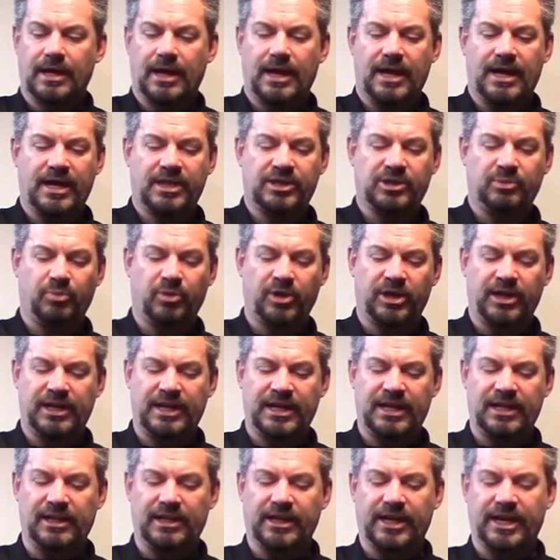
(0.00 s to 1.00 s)
It's a pretty
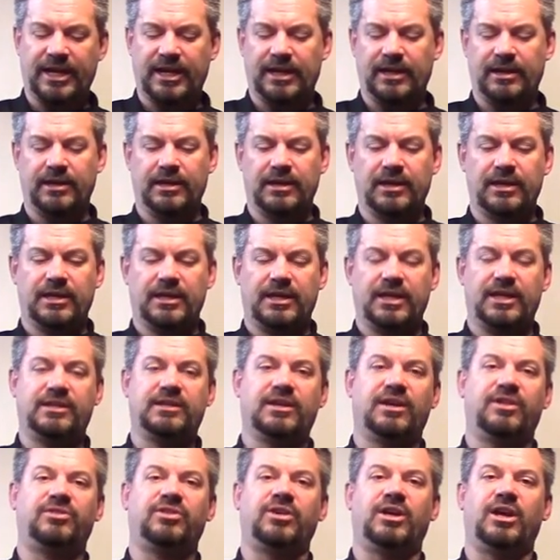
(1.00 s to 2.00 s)
neat light. It
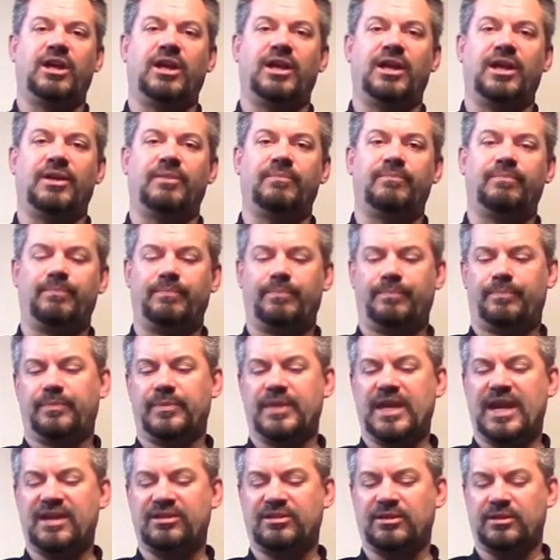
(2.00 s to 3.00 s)
does
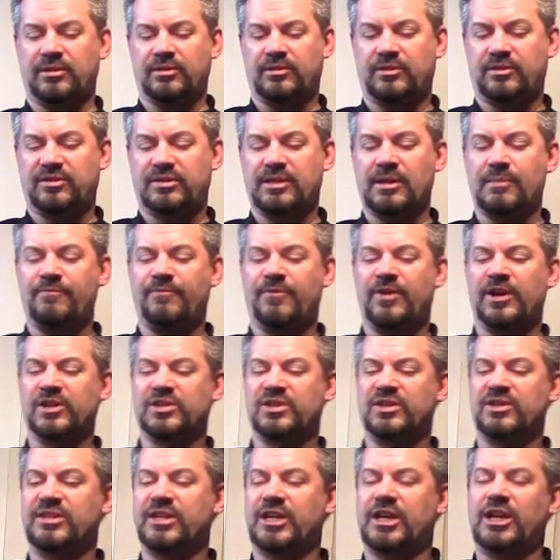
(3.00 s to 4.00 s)
some
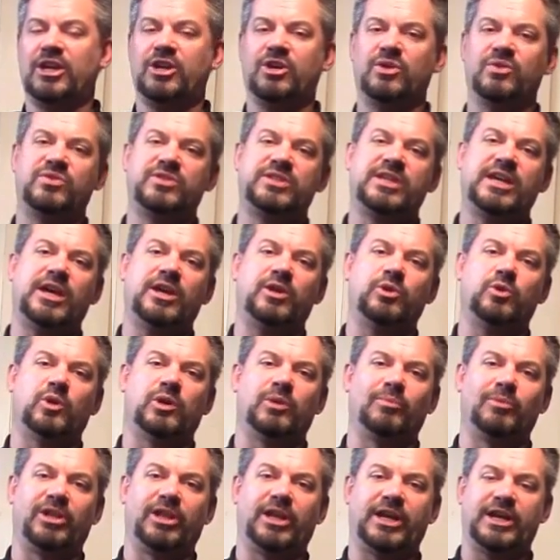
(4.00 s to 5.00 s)
functions that you don't see on
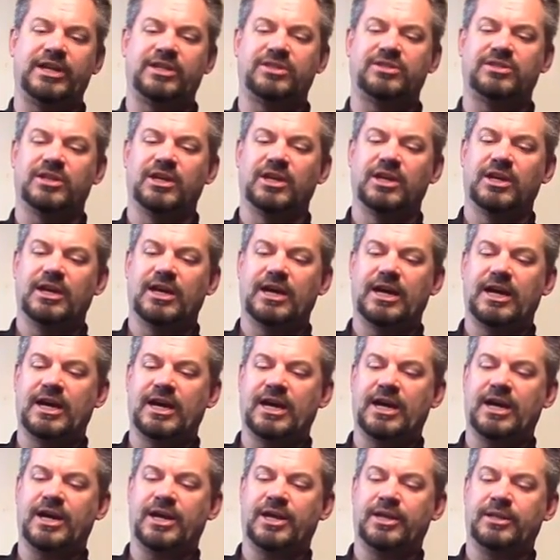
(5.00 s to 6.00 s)
normal lights.
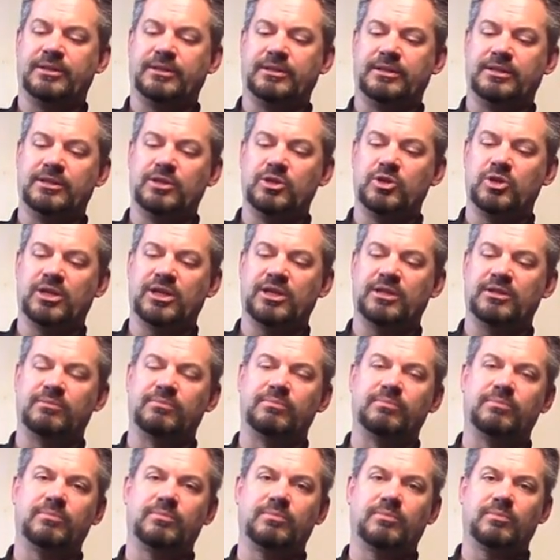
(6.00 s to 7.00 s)
Let me
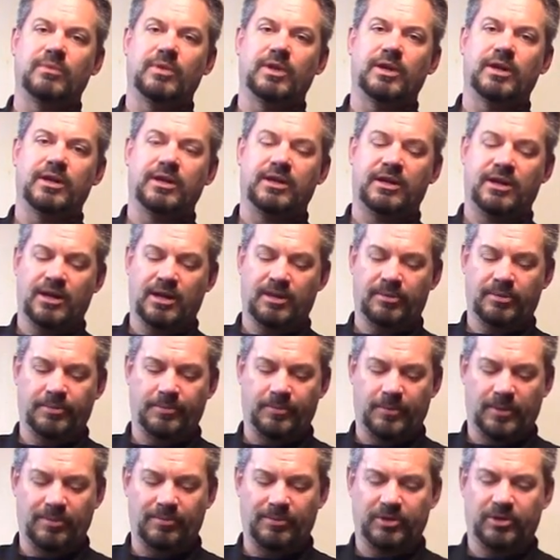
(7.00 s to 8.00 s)

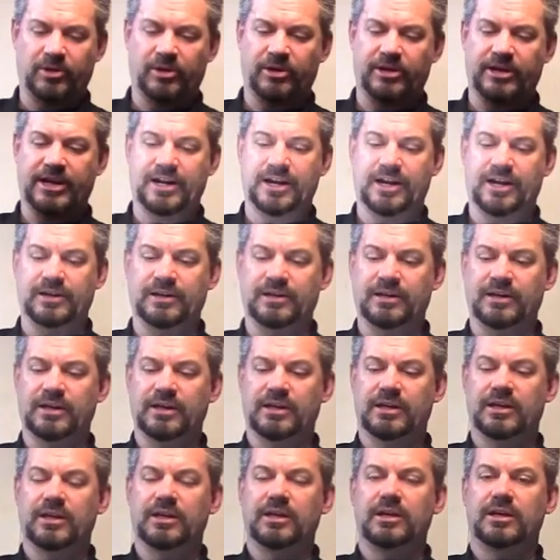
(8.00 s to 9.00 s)
turn it on.
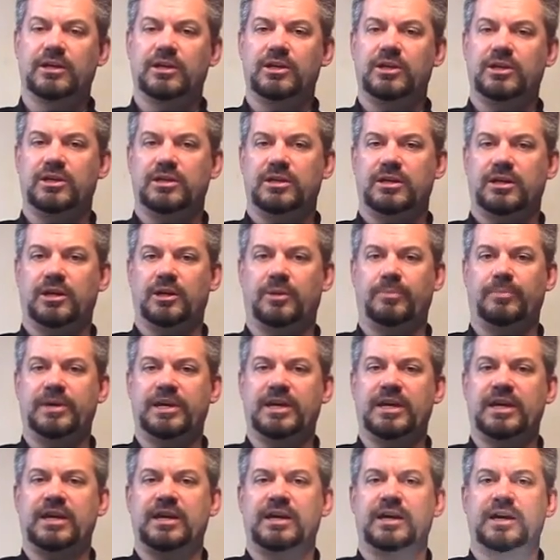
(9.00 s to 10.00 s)
It'll
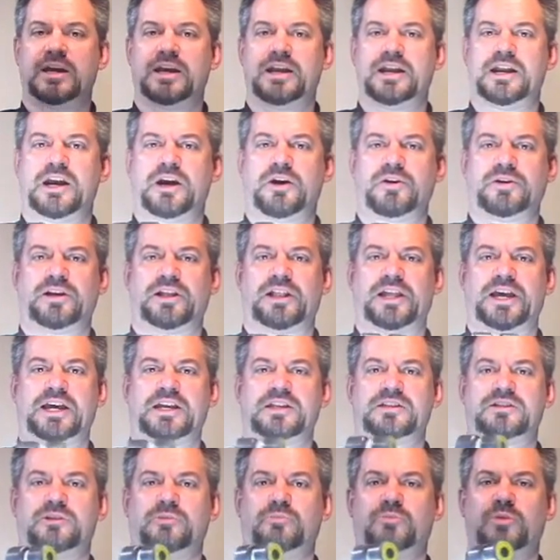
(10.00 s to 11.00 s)
be an area
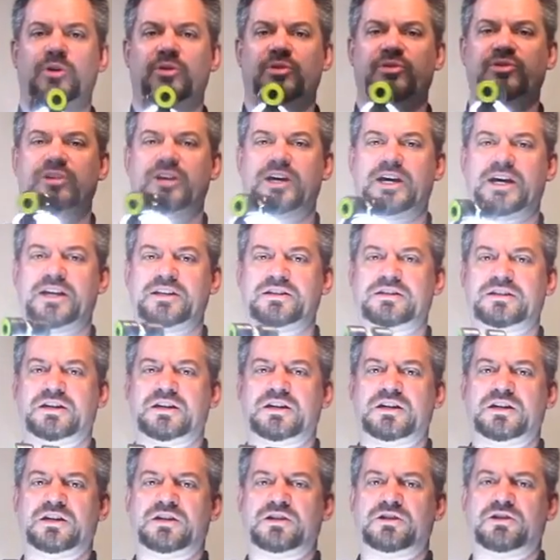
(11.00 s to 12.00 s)
light, so both sides
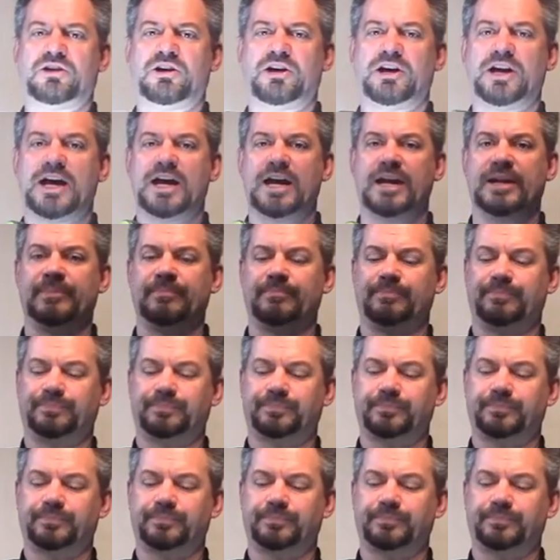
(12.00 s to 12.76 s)
can turn on,